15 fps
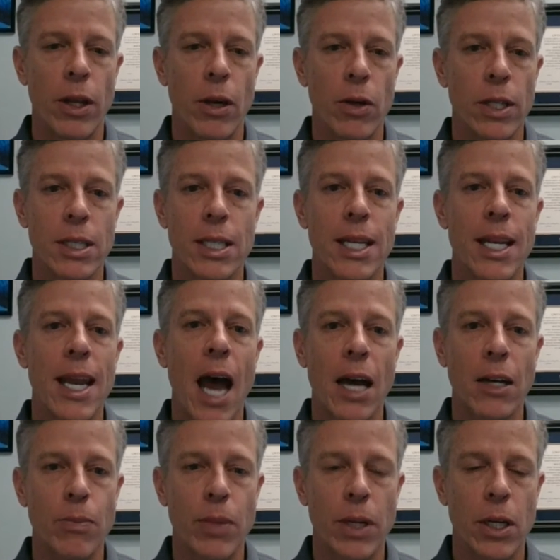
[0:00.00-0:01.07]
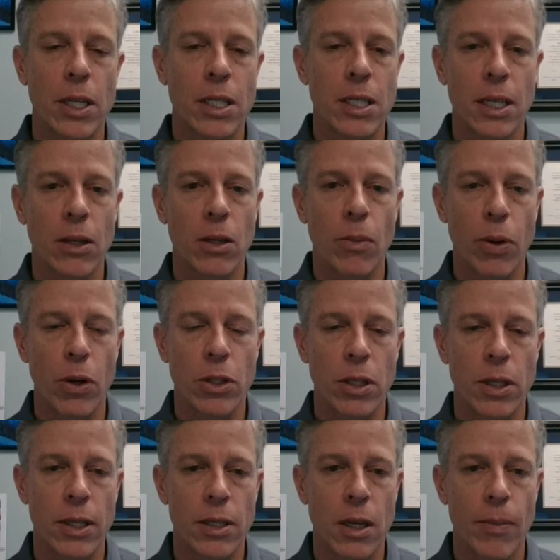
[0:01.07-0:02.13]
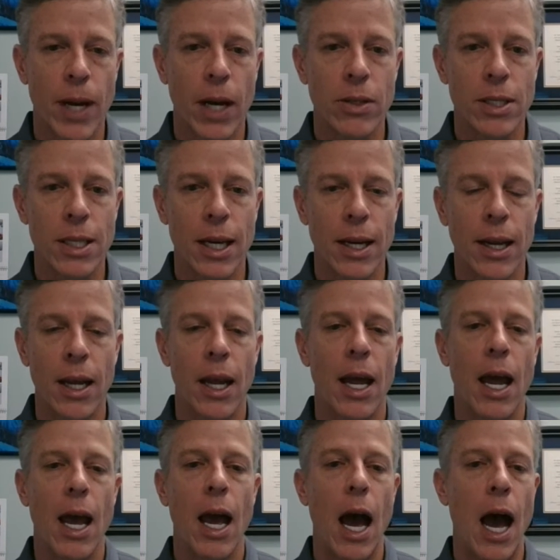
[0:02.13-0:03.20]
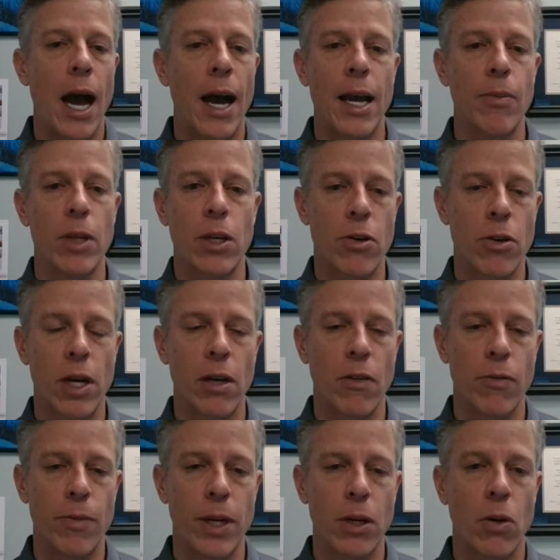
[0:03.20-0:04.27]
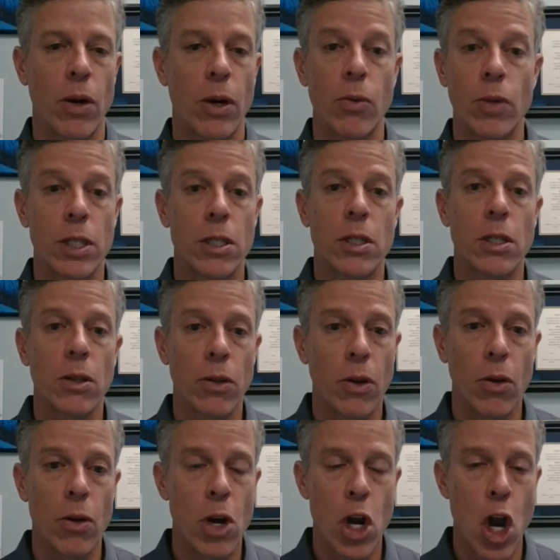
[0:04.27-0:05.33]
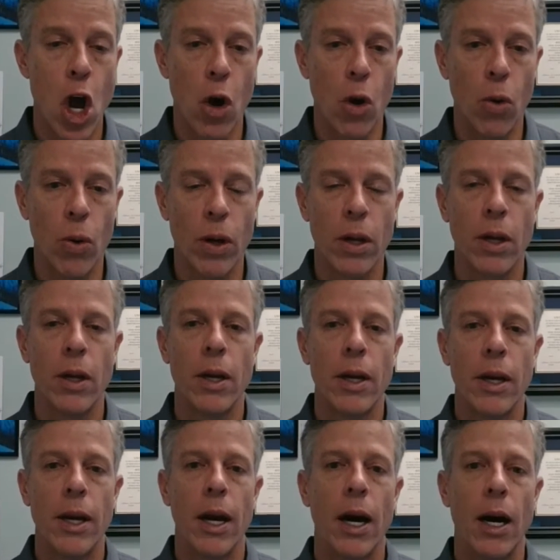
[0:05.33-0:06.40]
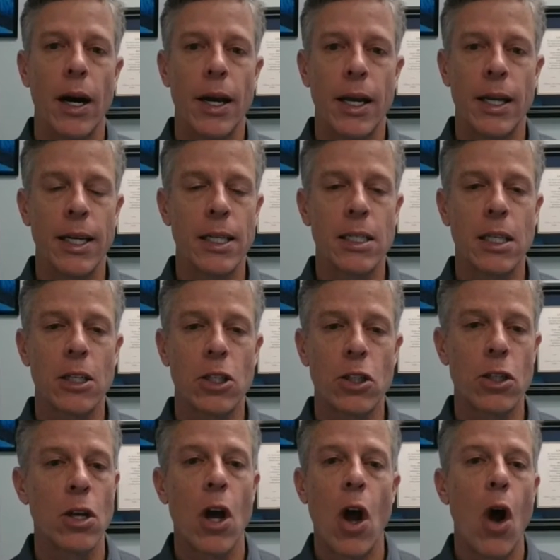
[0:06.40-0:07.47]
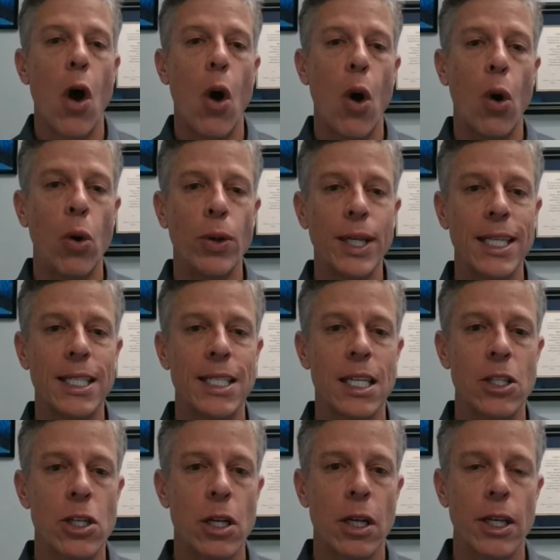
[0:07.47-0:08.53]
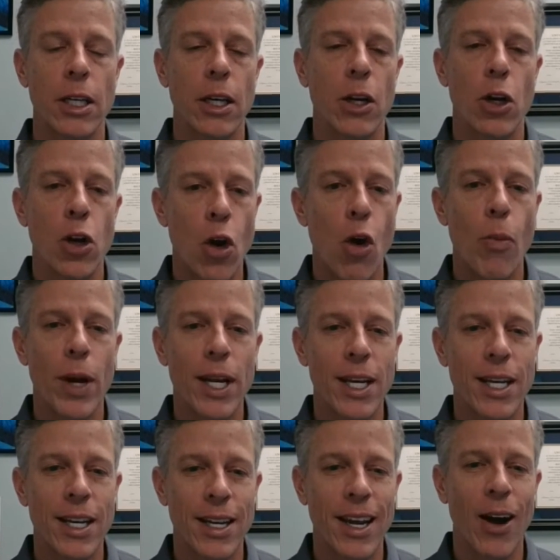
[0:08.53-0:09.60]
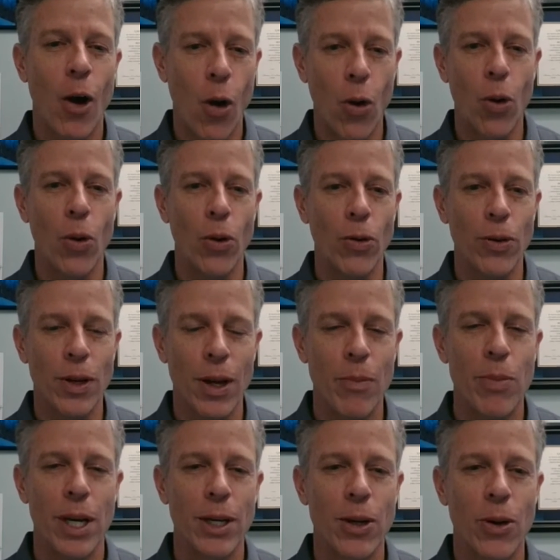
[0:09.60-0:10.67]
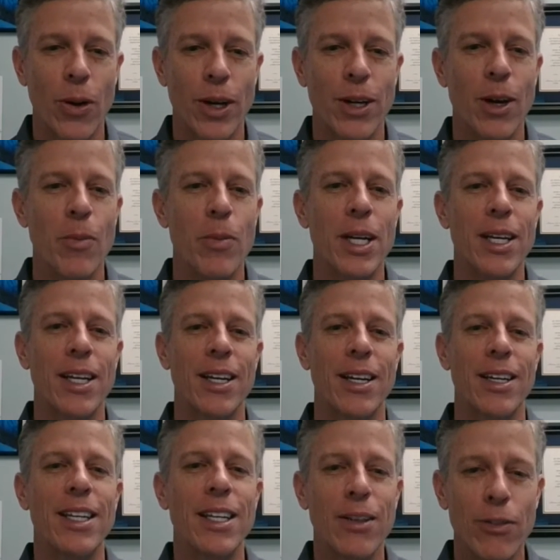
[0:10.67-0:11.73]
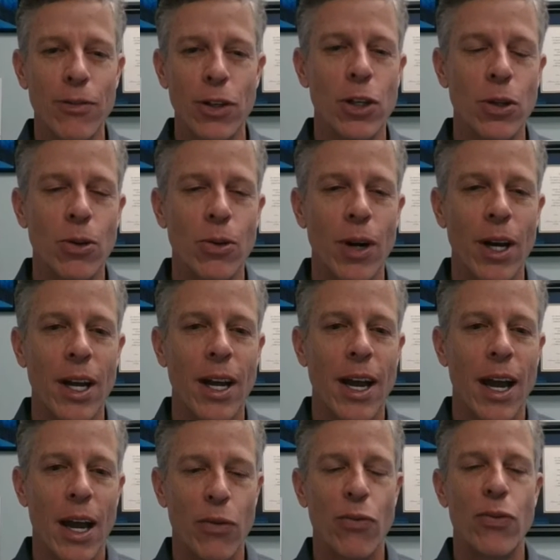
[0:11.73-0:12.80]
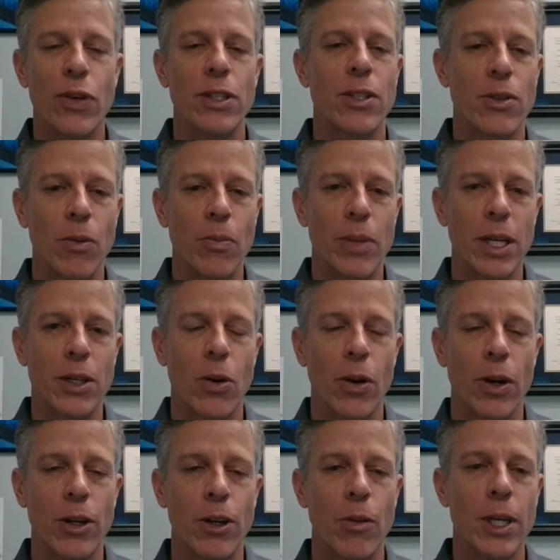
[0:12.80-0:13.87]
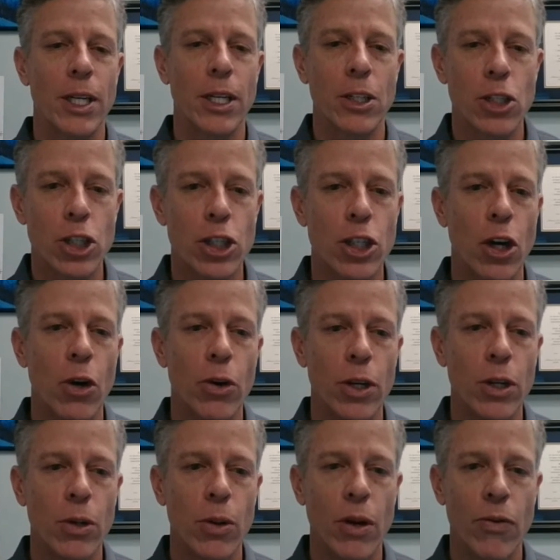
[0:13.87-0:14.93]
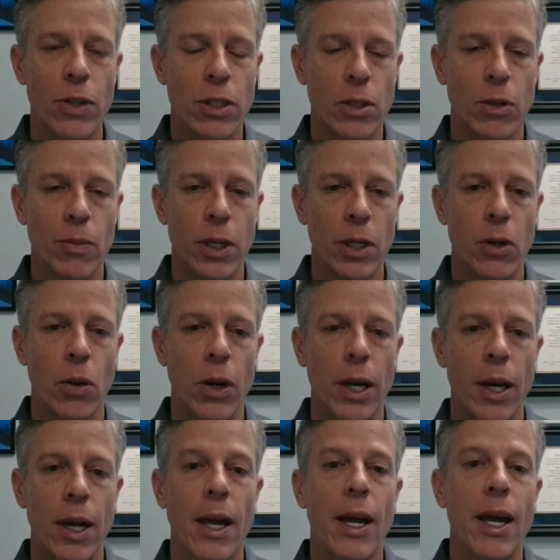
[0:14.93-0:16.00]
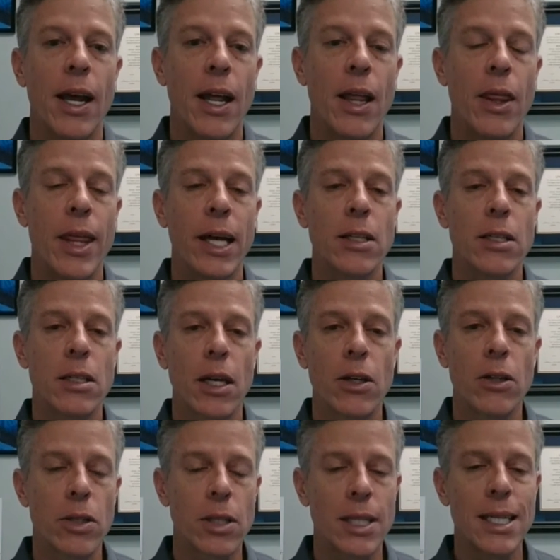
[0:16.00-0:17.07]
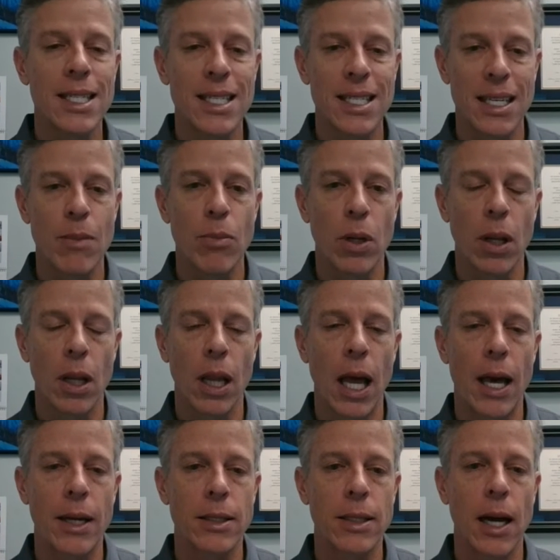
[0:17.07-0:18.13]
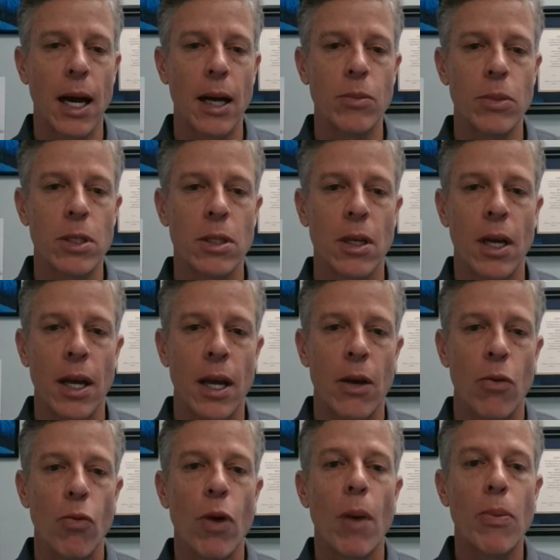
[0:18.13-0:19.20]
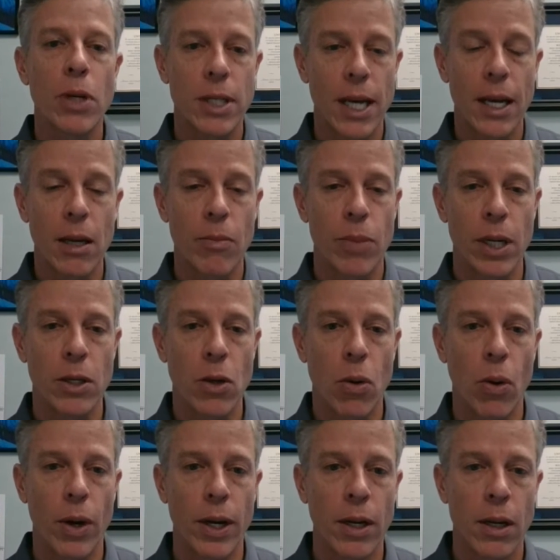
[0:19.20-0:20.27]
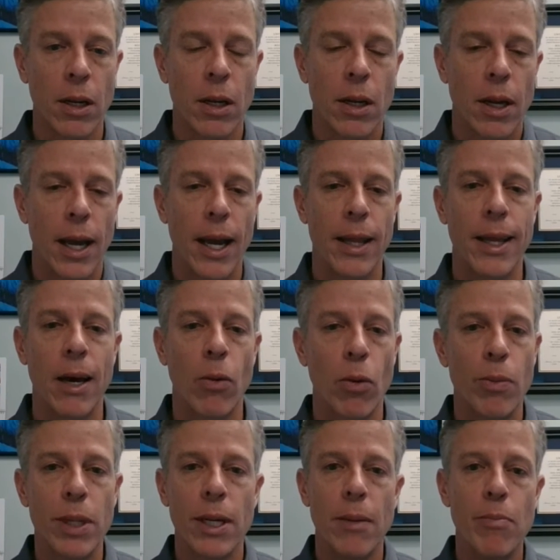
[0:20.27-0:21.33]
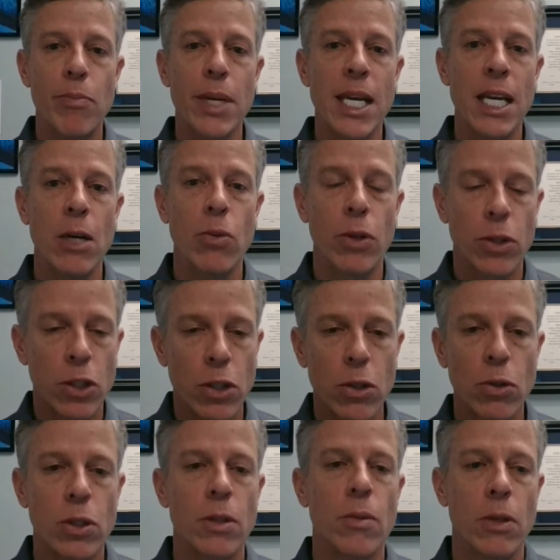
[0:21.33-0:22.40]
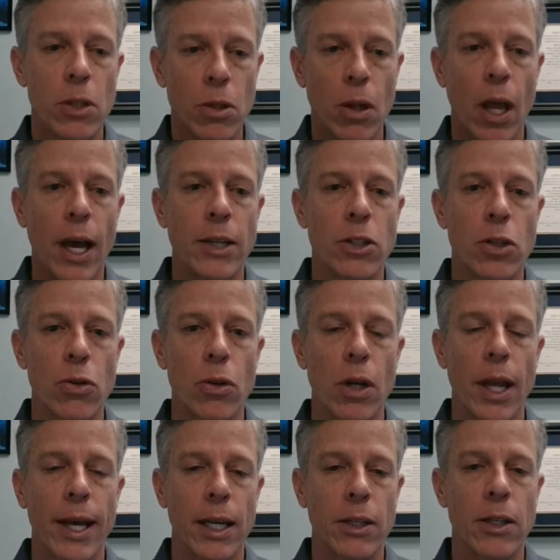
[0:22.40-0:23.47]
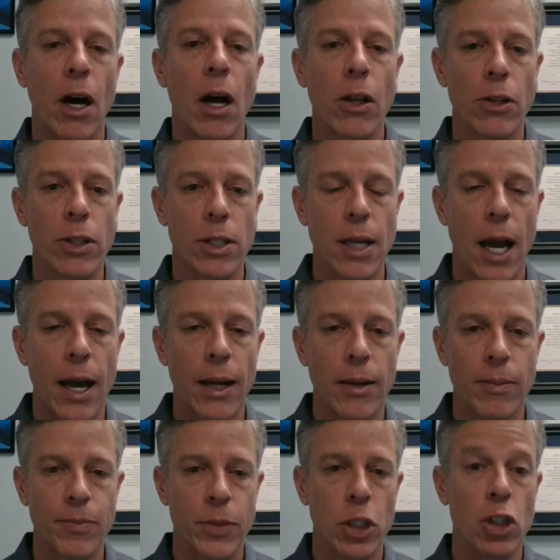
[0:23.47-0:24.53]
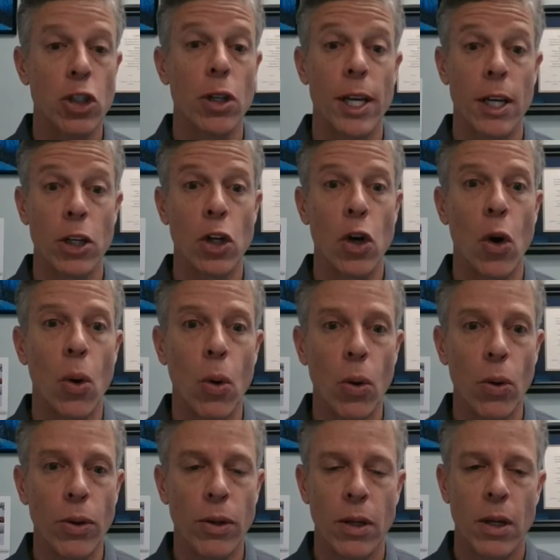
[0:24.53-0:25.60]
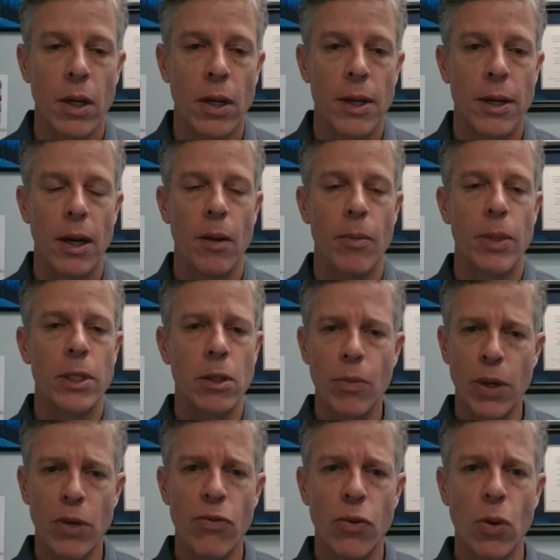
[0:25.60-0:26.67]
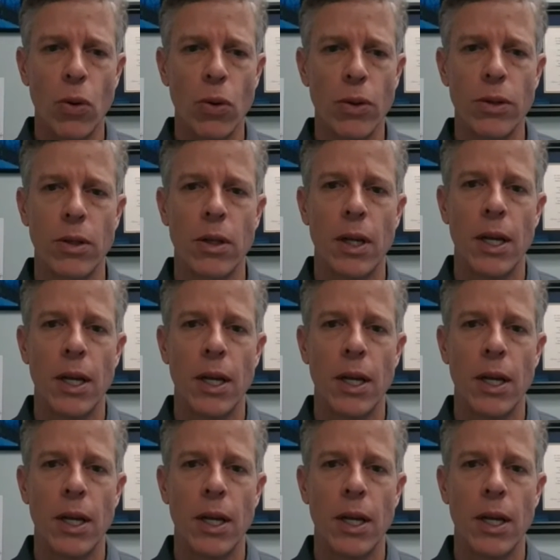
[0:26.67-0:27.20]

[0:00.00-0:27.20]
There has not been a single person that's come out and said, I am the creator of Bitcoin. We still don't know. Uh, it exists only digitally. Nobody can hold a Bitcoin. Nobody can give you a physical Bitcoin. Nobody can show you a physical Bitcoin. That said, you'll see a symbol a lot of times representing Bitcoin, and that will be a B with two two lines through it, like a dollar sign, usually in gold. Uh, but don't be fooled.